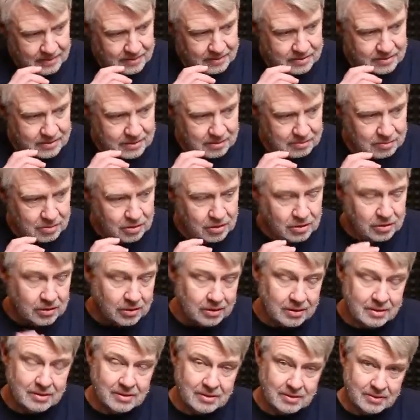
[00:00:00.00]
some
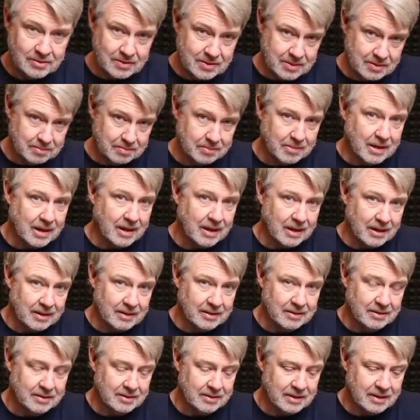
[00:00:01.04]
good and there's some
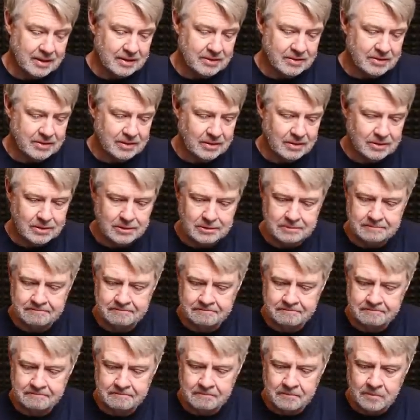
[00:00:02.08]
bad. And so
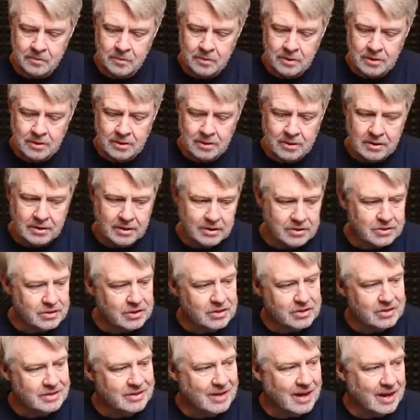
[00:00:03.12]
let's
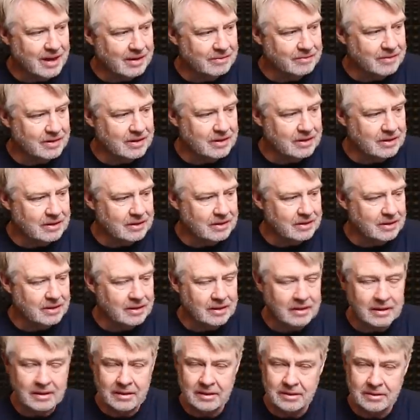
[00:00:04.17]
just dive in
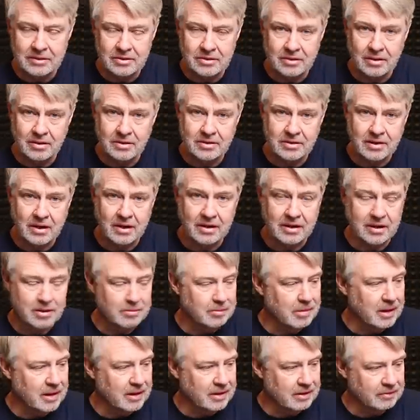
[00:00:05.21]
and start talking
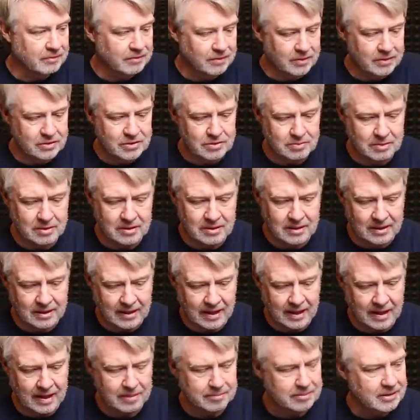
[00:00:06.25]
about it. First with the
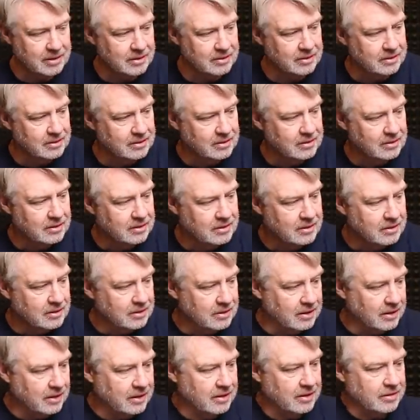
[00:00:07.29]
cabinet,
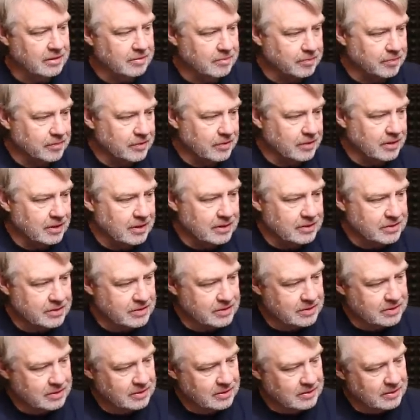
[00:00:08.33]

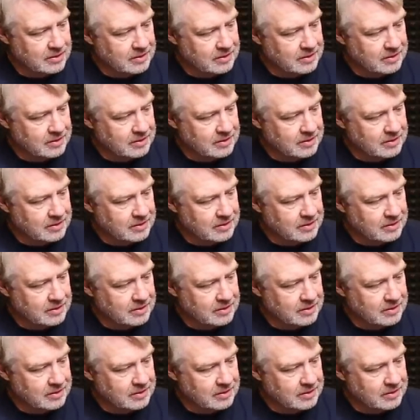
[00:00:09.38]
it's